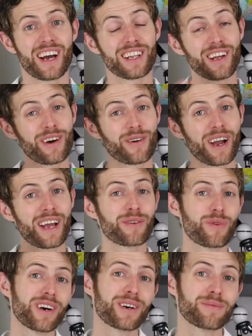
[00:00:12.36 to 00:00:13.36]
Hello
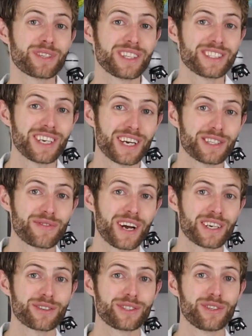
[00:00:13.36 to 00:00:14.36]
and welcome to the Science
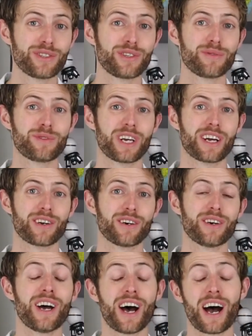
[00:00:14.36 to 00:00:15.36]
Factory's YouTube
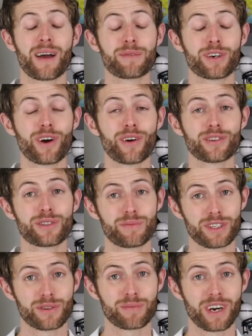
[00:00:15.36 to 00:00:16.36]
channel. I'm your host,
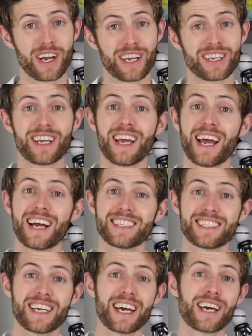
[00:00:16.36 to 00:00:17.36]
Mr. Brian, and
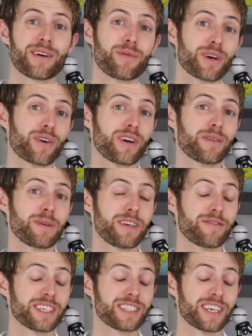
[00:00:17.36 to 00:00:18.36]
today we're going to be
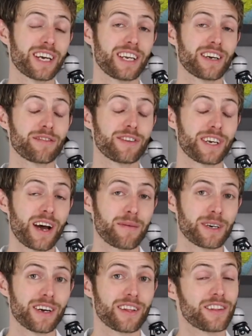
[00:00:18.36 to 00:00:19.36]
investigating a
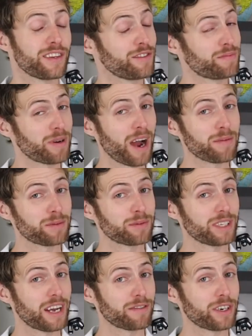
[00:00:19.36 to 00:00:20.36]
phenomena that you've
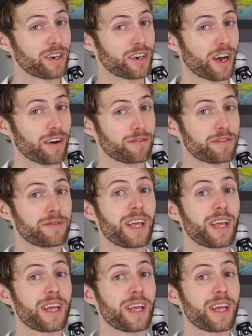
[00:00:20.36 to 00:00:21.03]
probably never heard of.